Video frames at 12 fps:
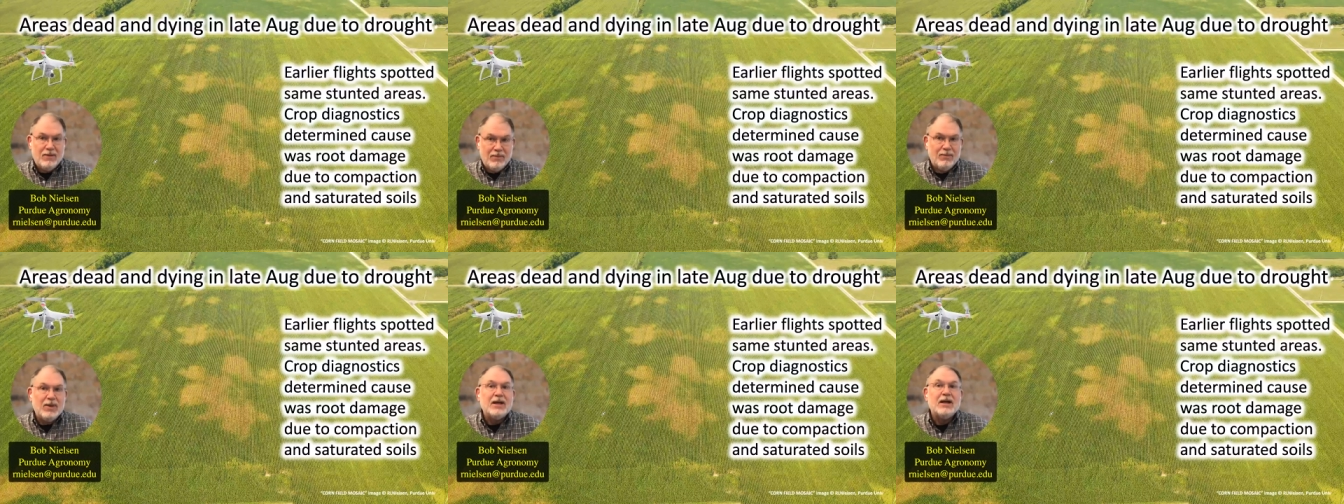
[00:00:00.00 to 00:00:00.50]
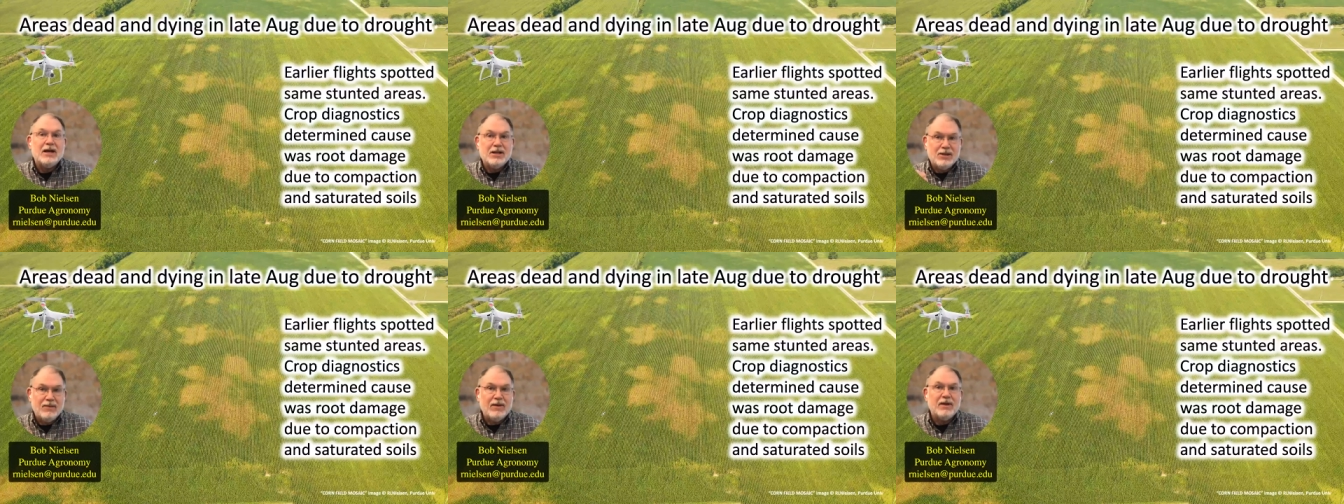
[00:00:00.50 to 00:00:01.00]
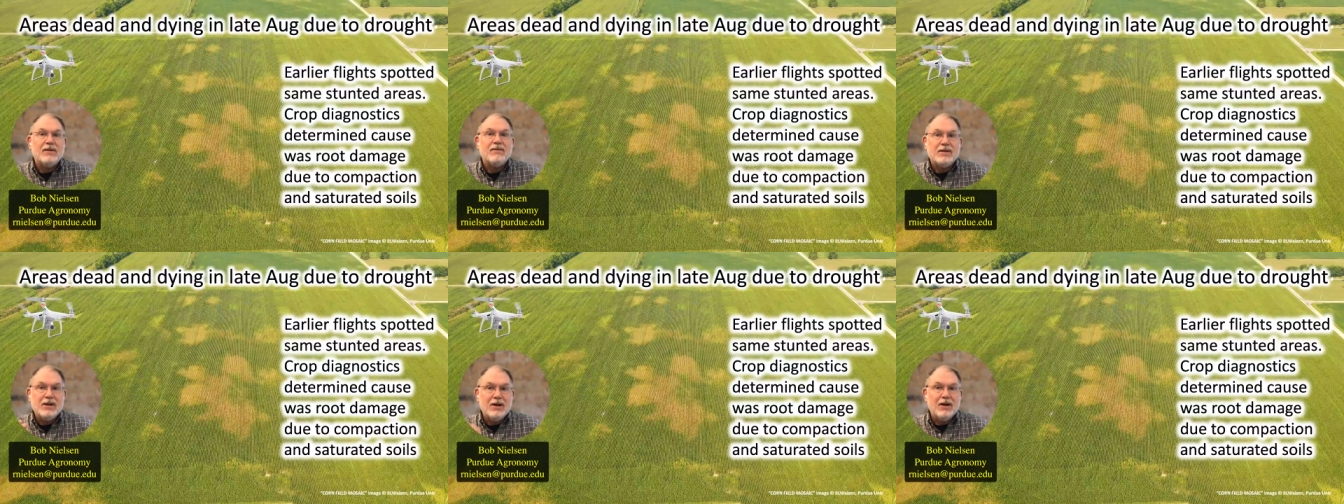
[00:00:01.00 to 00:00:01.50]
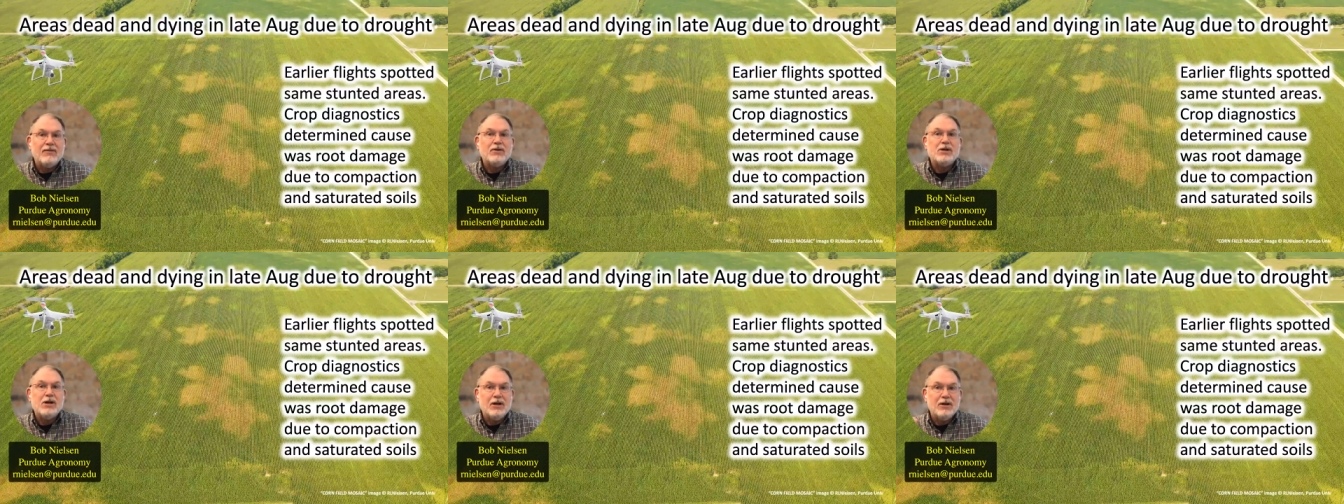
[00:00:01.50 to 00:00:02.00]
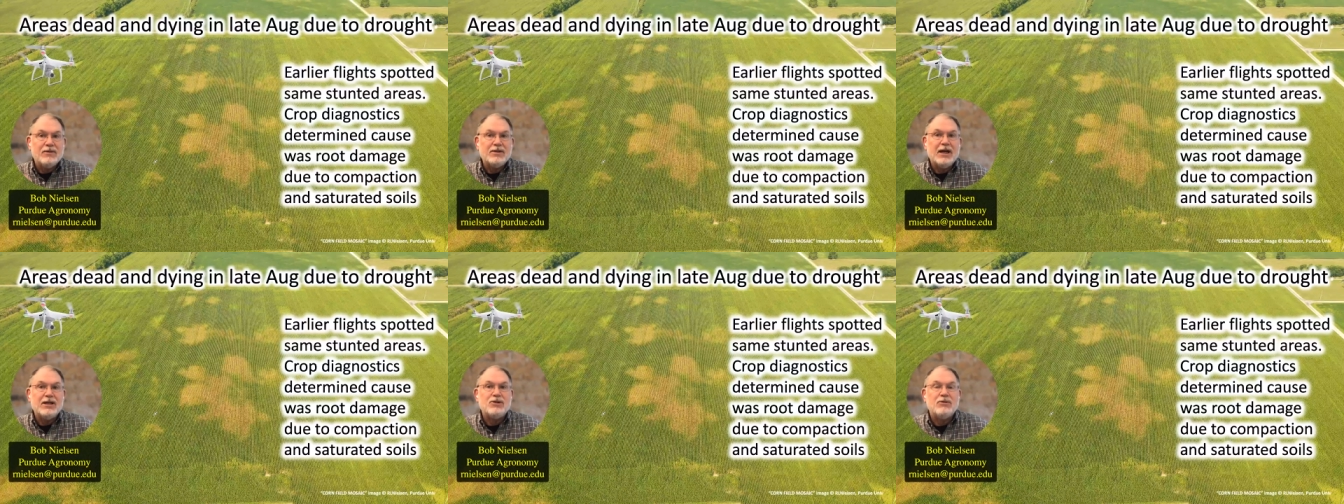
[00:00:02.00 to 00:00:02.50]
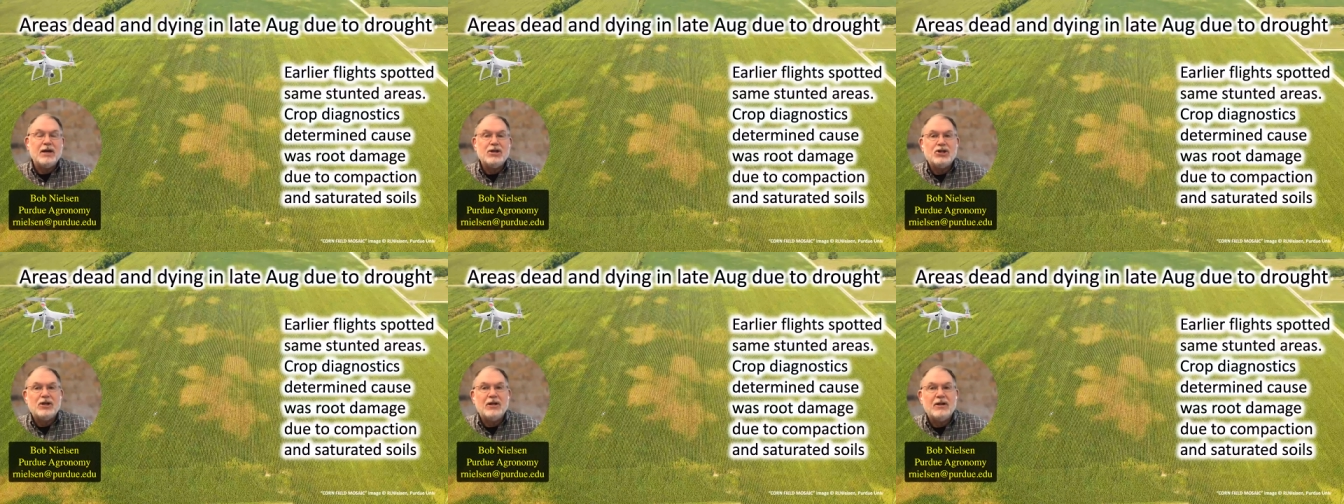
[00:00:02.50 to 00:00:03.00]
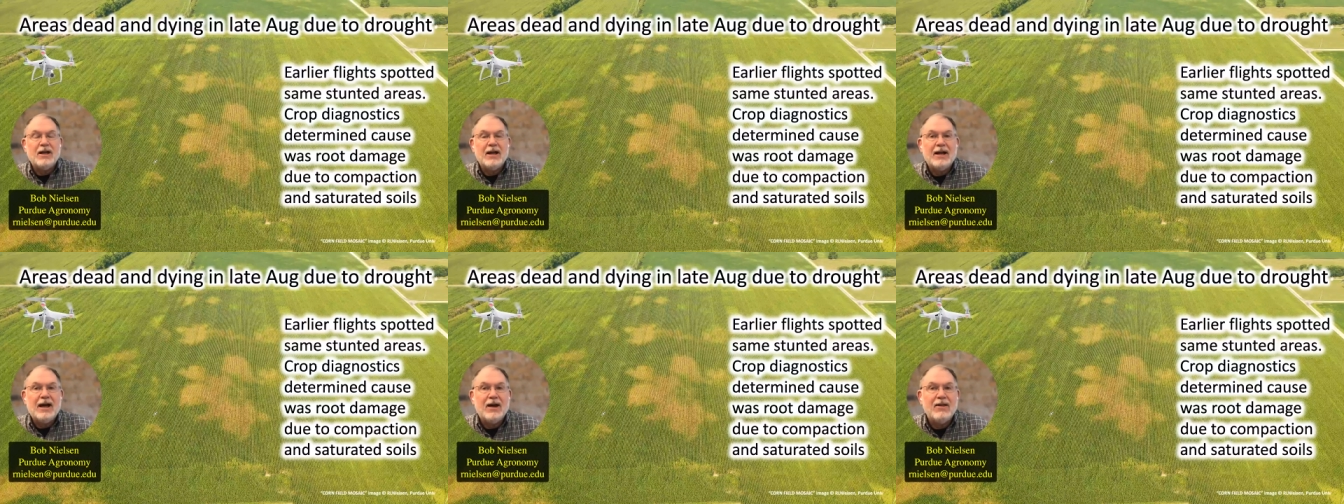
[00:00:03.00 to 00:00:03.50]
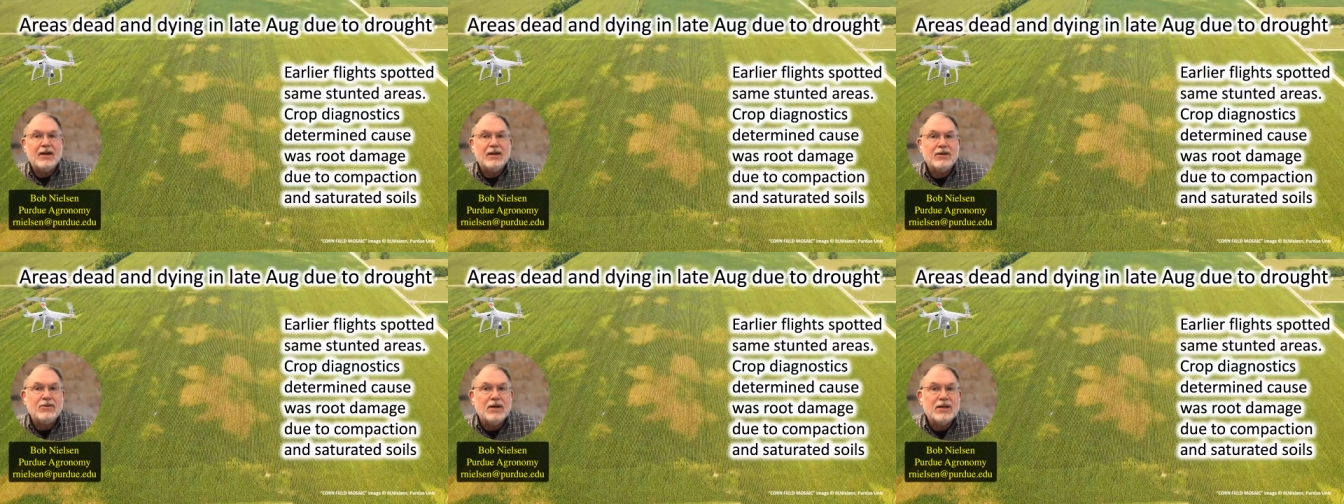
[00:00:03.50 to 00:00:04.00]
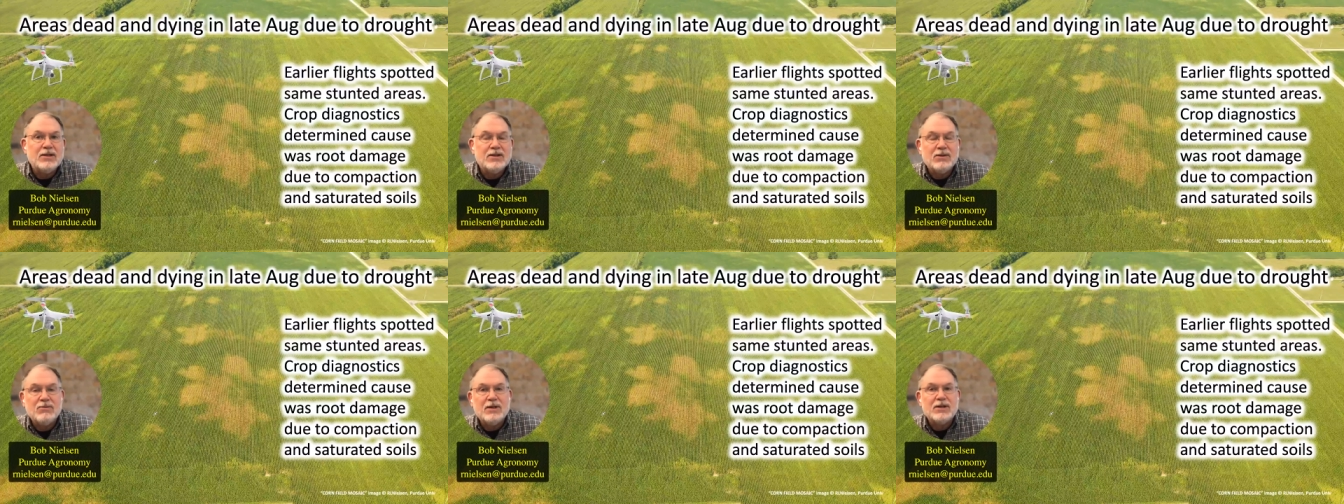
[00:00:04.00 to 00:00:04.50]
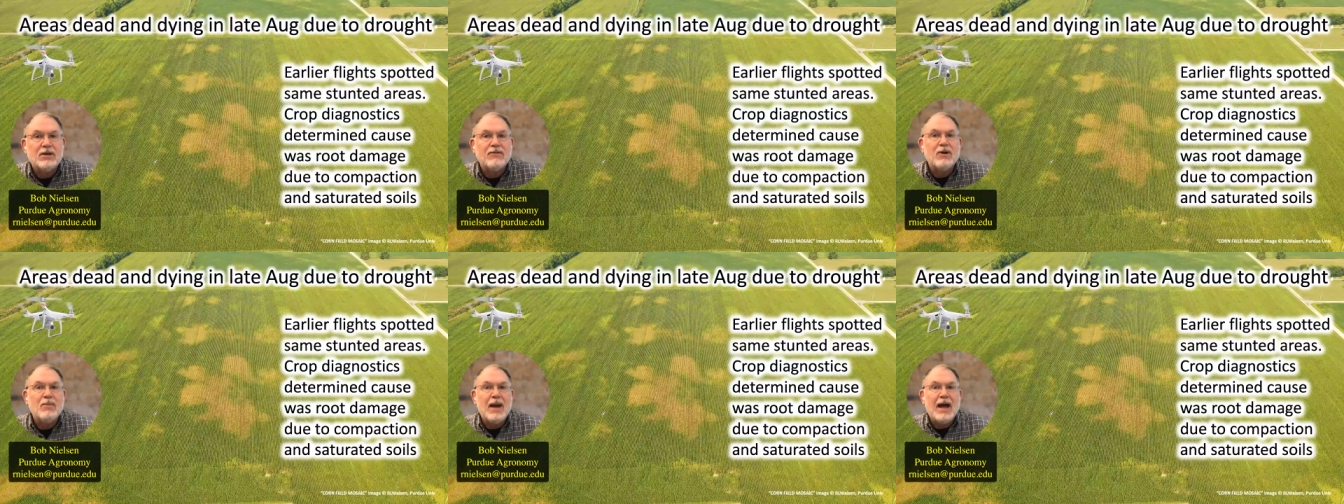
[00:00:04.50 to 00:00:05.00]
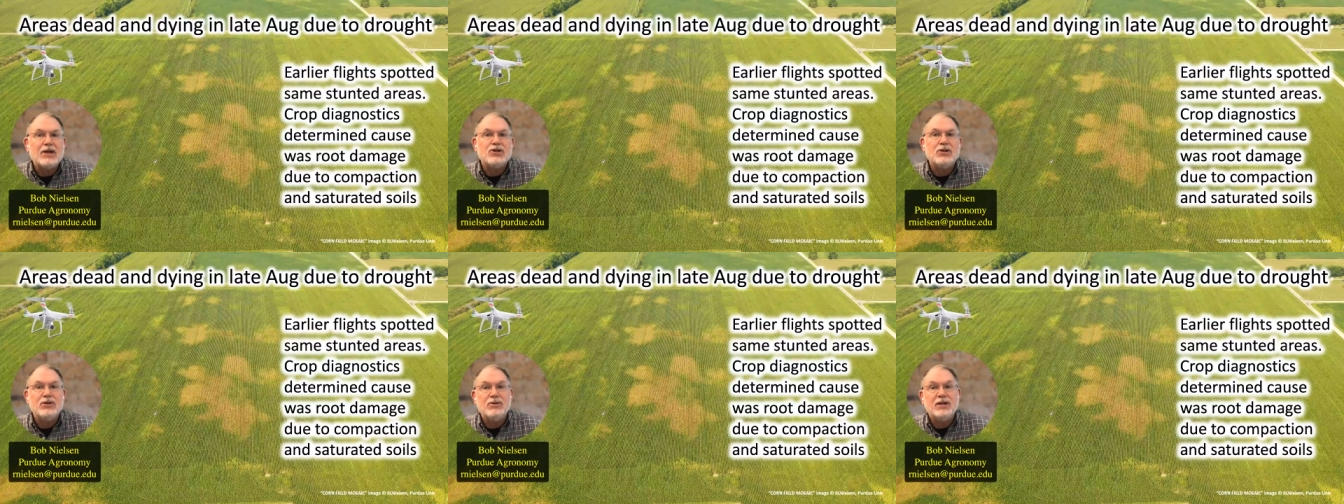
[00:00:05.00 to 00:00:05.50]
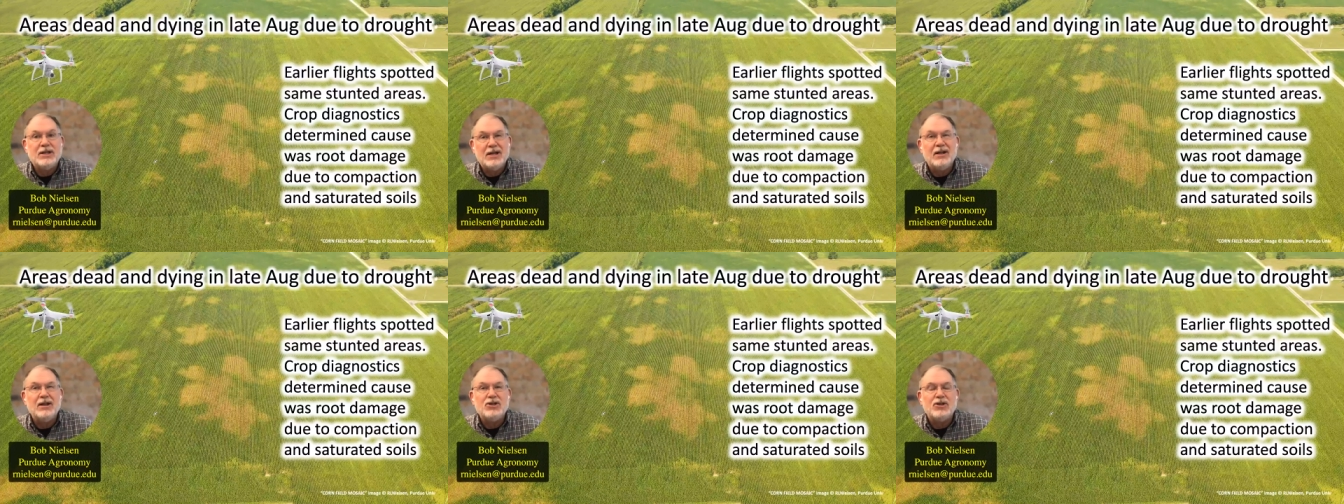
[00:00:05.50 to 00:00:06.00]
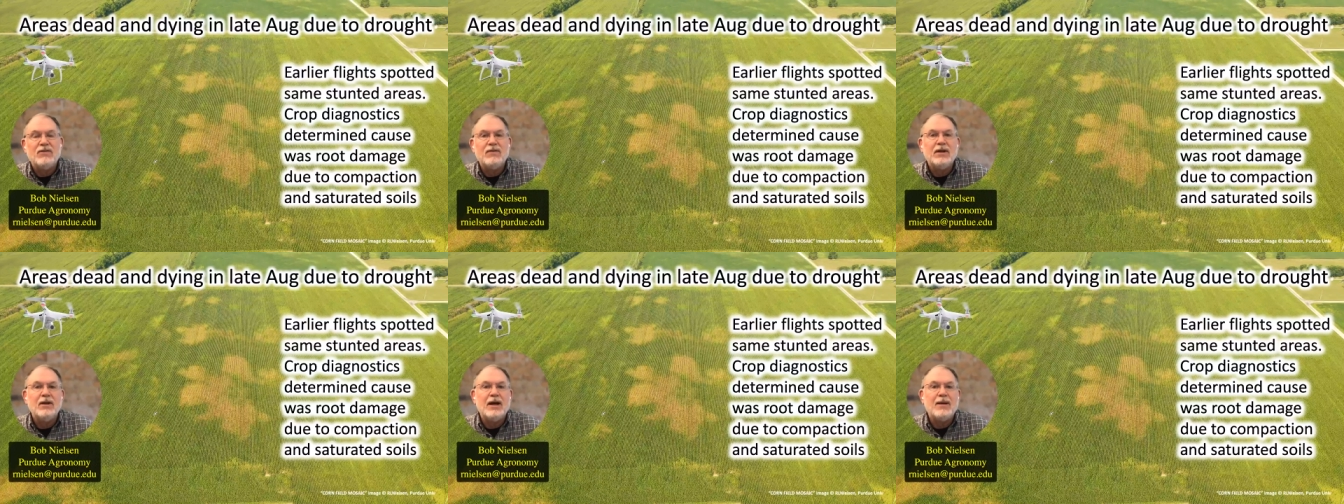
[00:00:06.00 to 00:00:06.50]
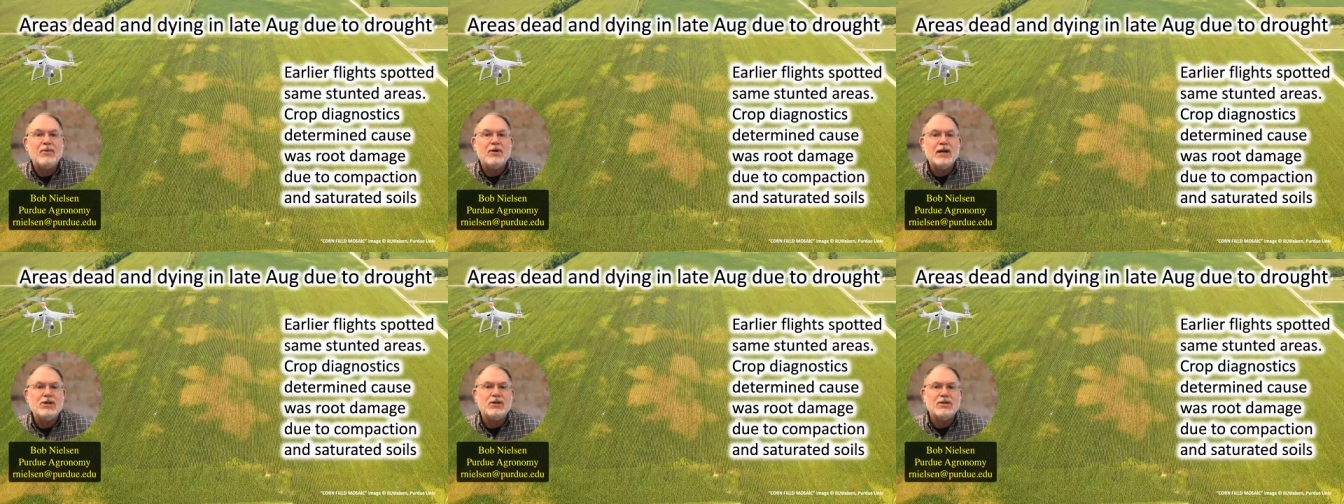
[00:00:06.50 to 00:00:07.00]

because of the year after year of saturation and, and how that increases the risk of compaction due to tillage and field operations.